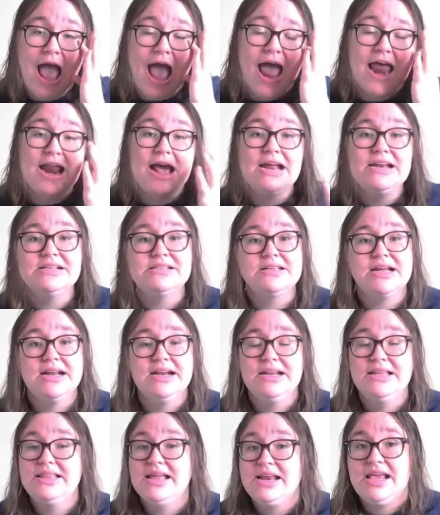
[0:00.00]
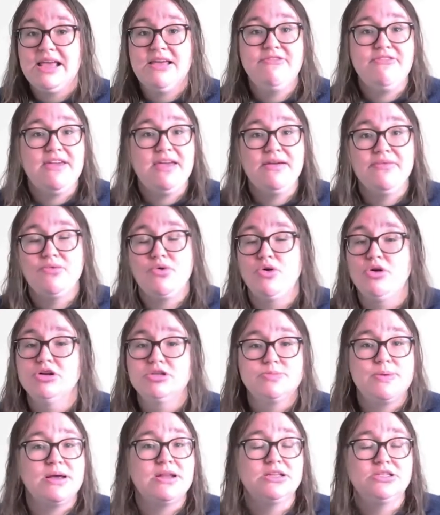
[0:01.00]
and I decided if it
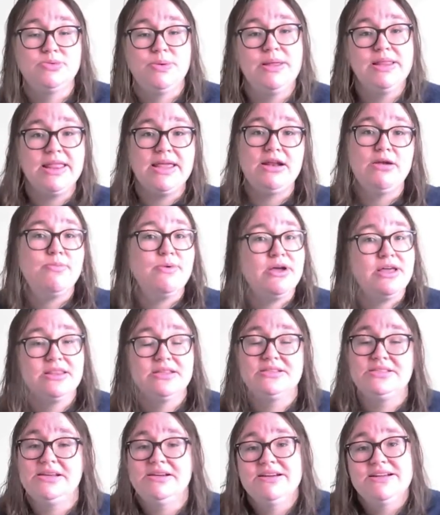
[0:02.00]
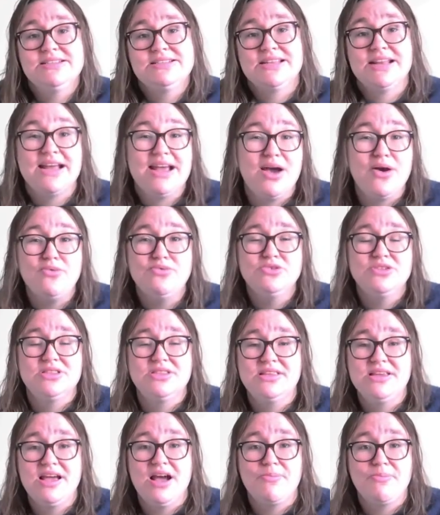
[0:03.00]
corresponded to a later book in the series and I
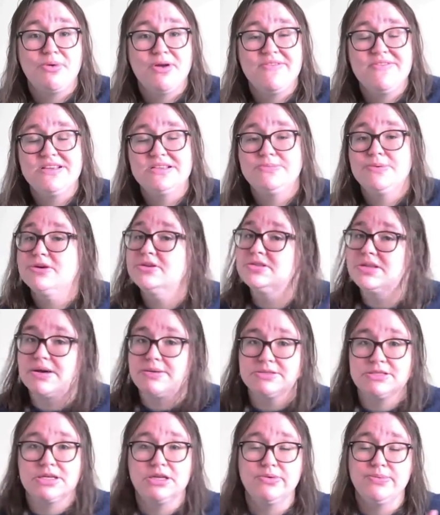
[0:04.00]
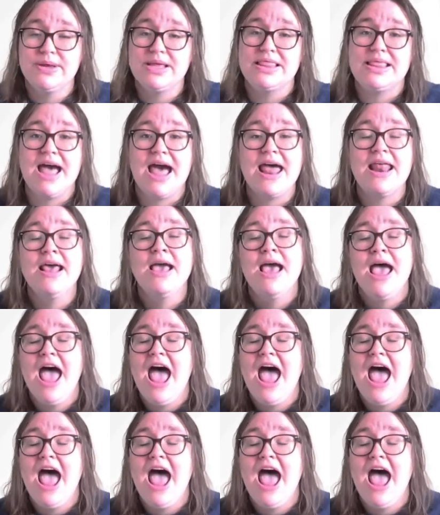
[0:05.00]
owned the previous books, I was going to read that.